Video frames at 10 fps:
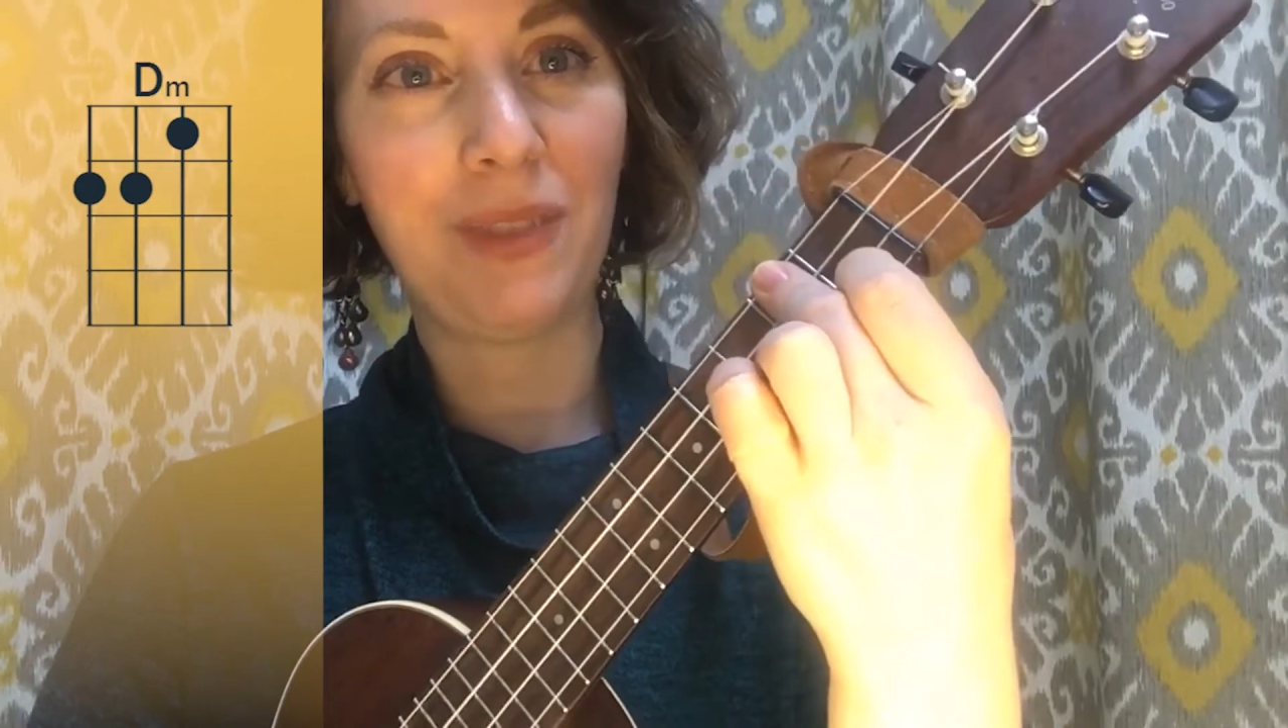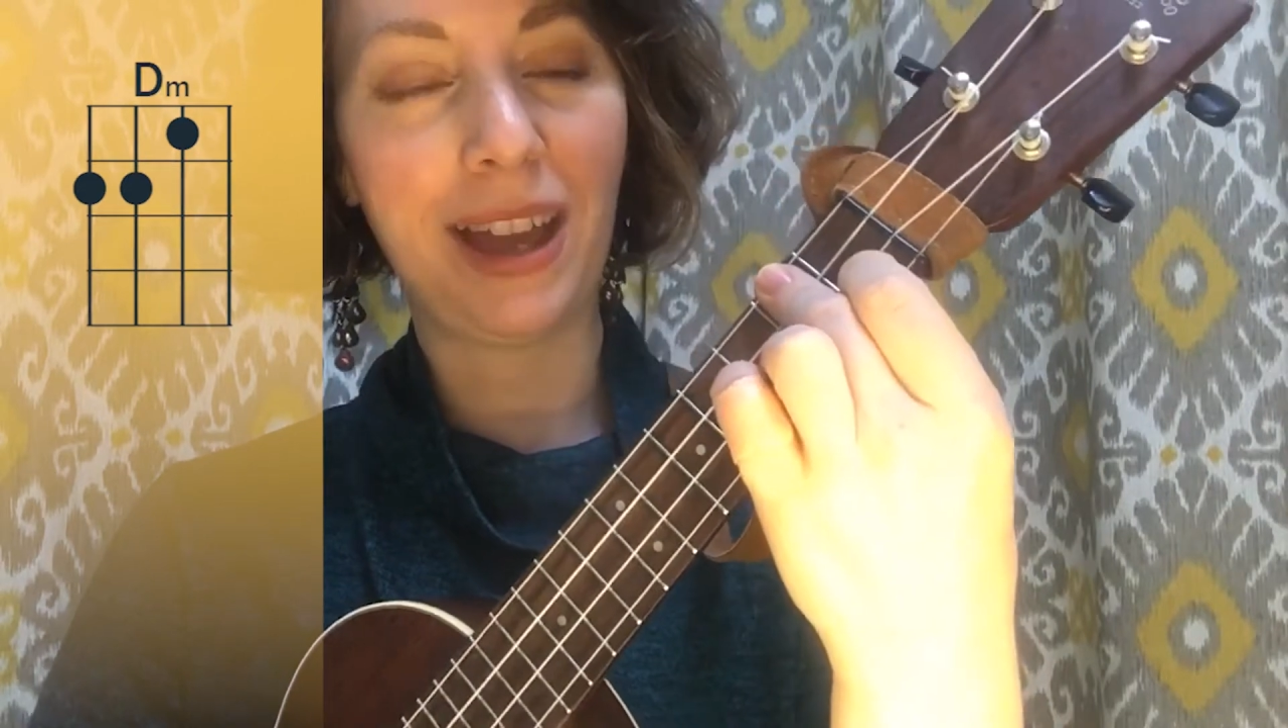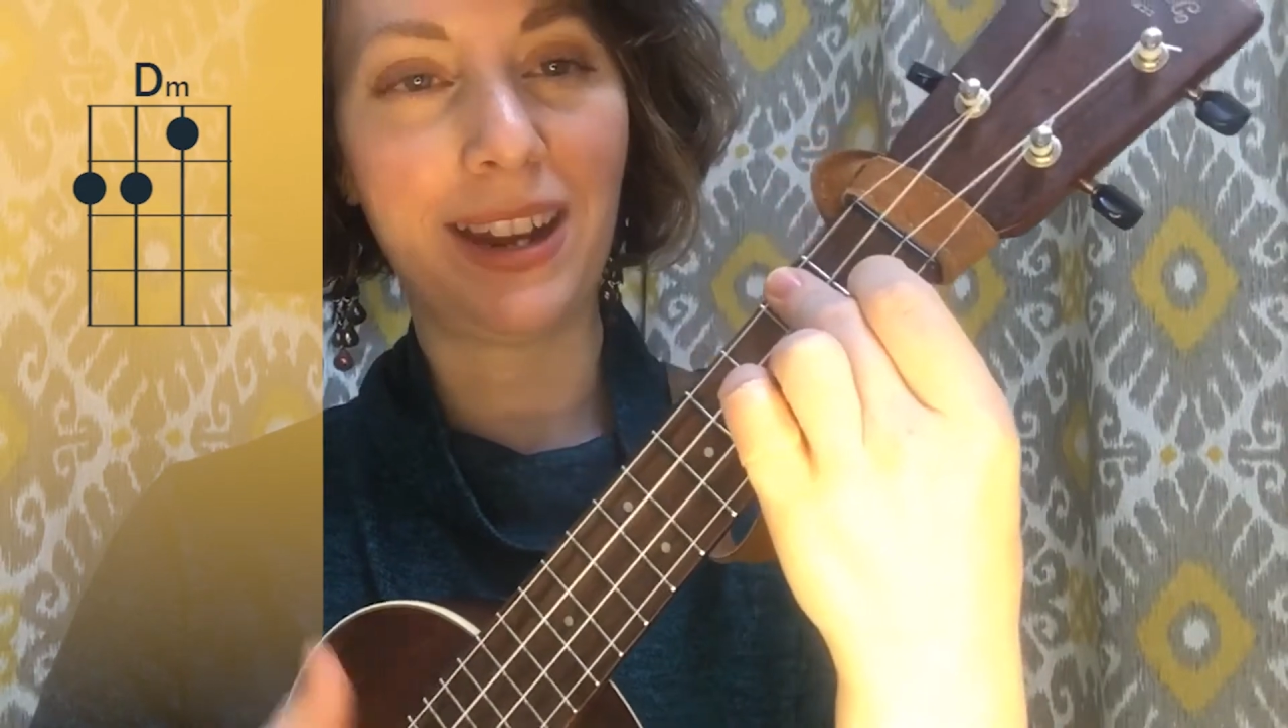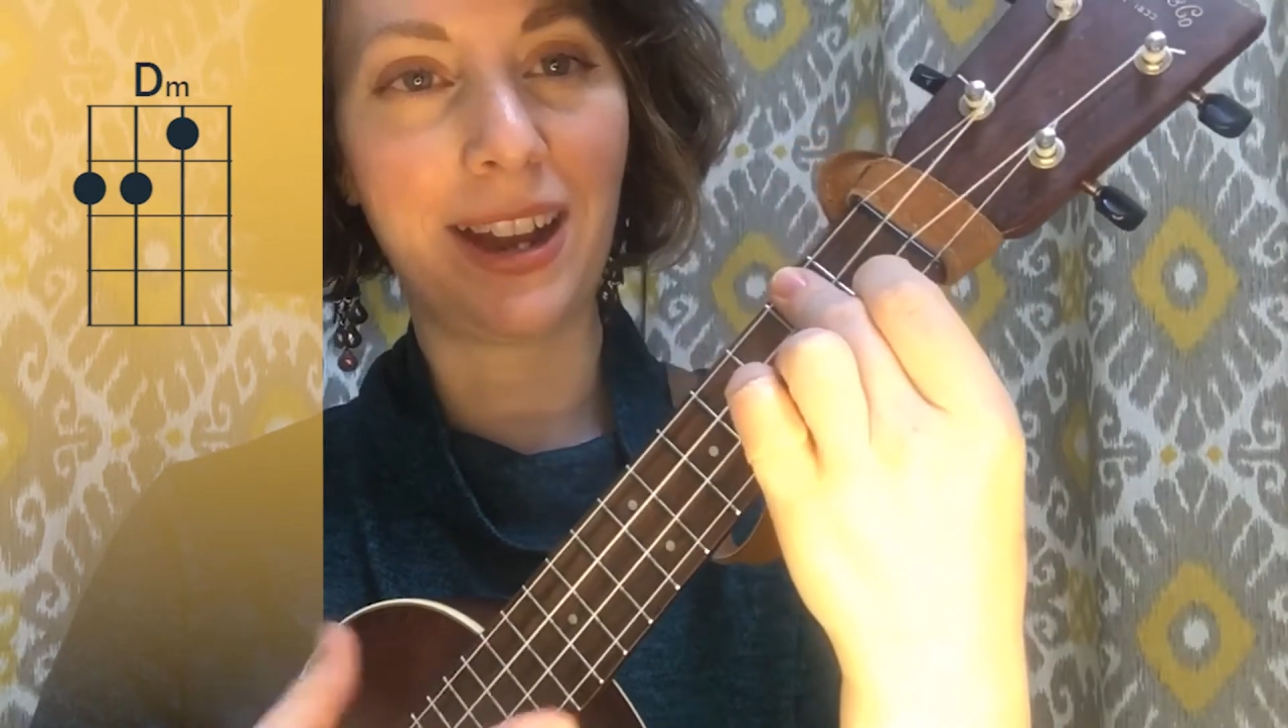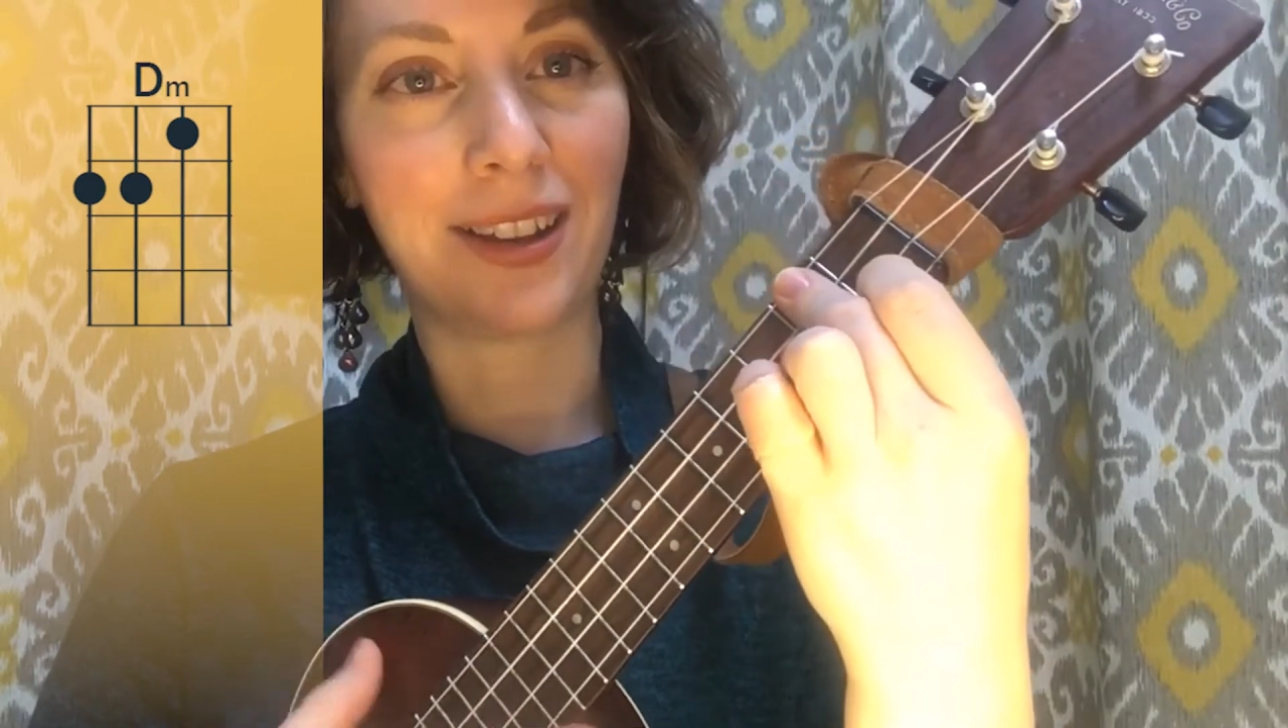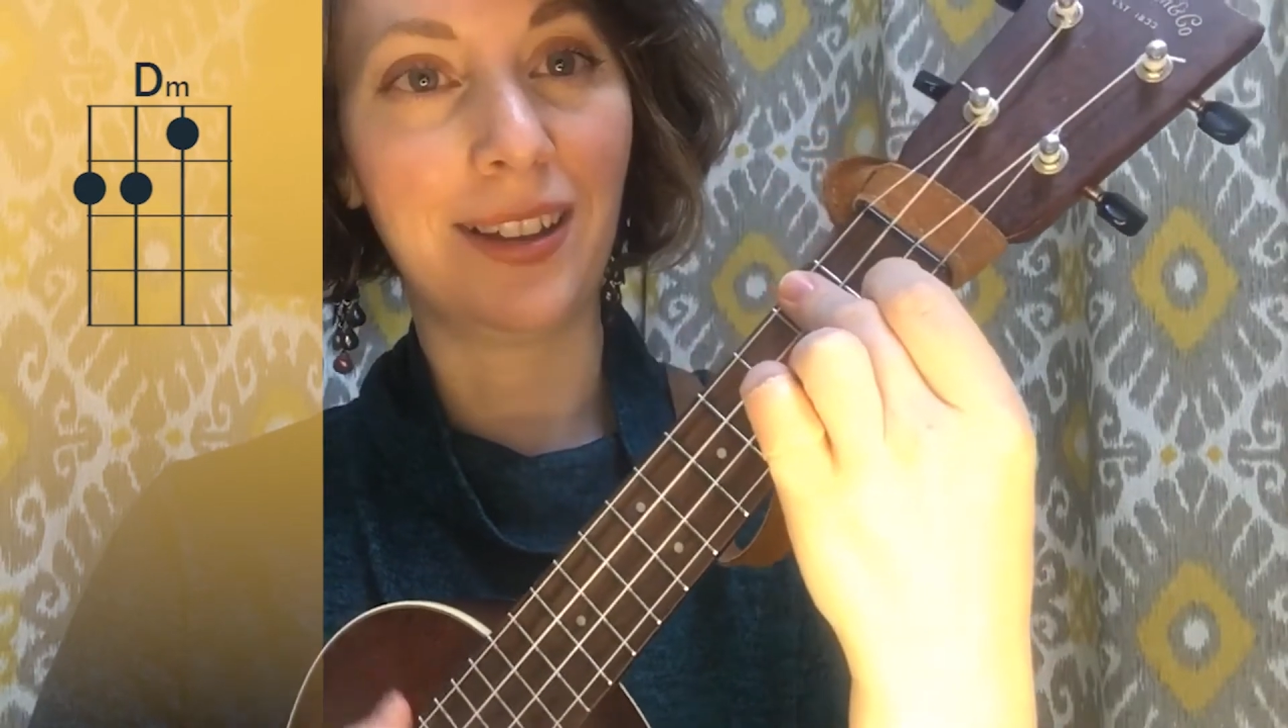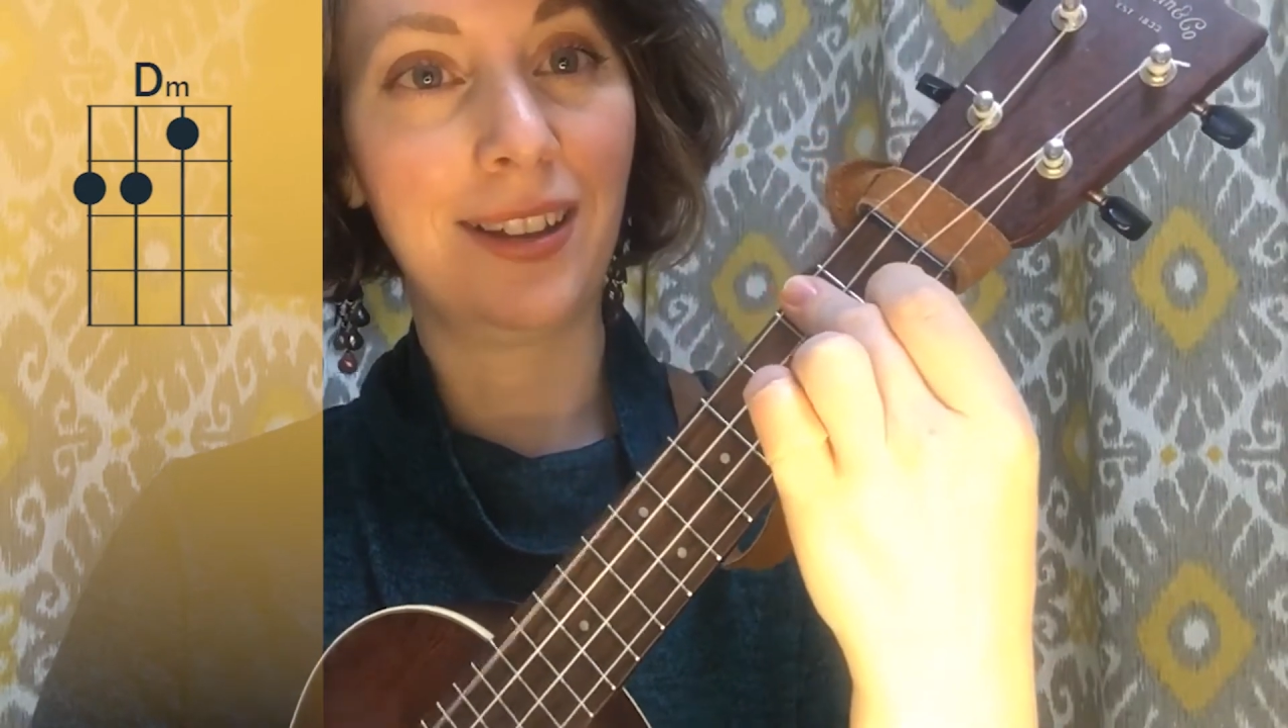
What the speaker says: that knuckle.